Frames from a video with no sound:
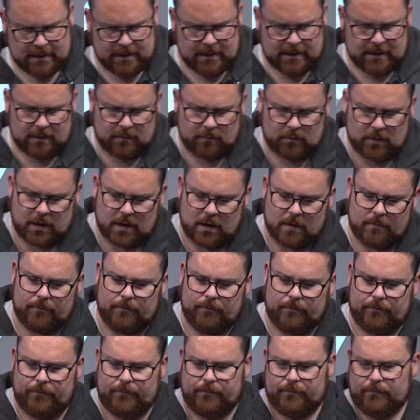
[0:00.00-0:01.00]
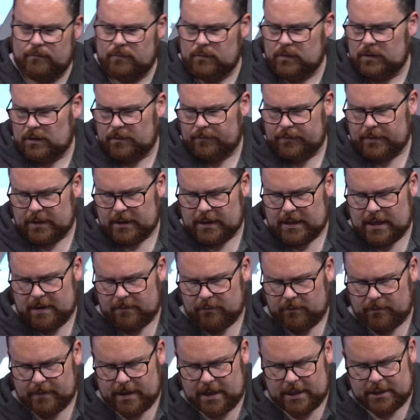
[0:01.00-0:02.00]
and run our little bit of
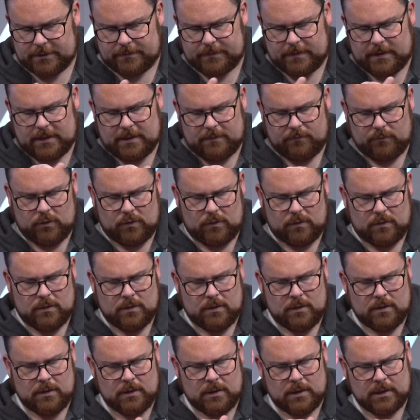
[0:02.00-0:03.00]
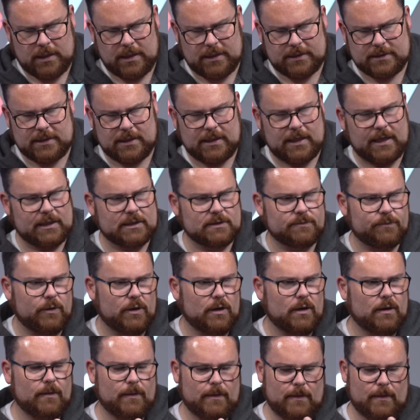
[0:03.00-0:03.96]
cable management, and then we'll get to the next part.